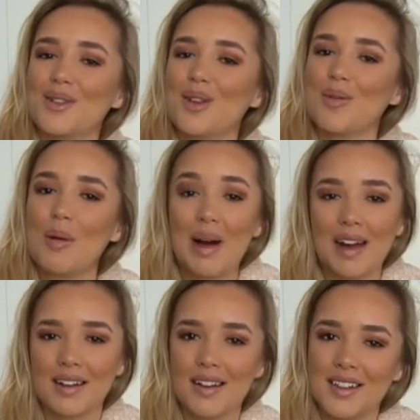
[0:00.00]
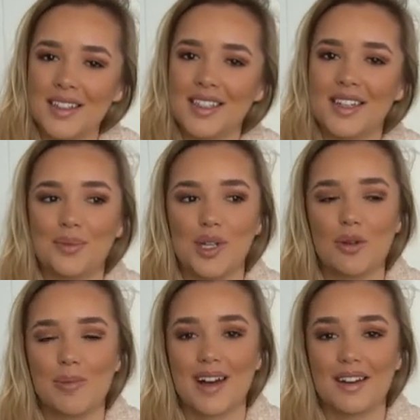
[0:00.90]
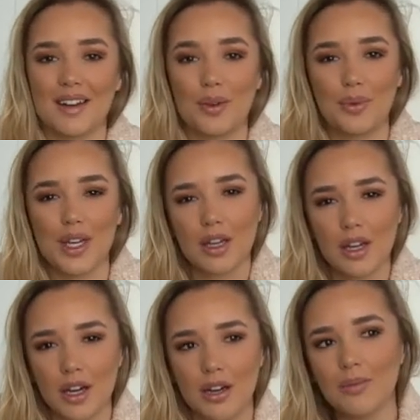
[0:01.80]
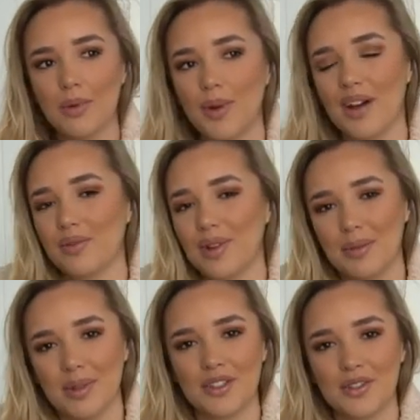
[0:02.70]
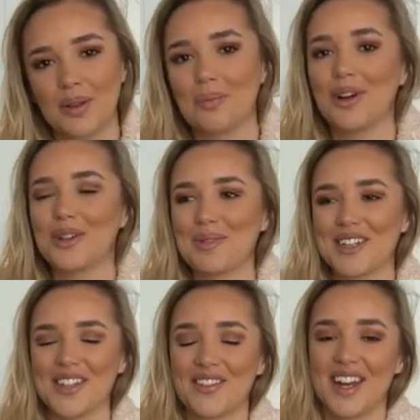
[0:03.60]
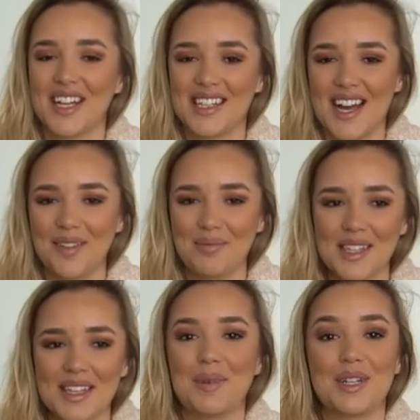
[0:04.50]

So we're back in London. We got back like a week ago, but we haven't really been doing much because I've had exams.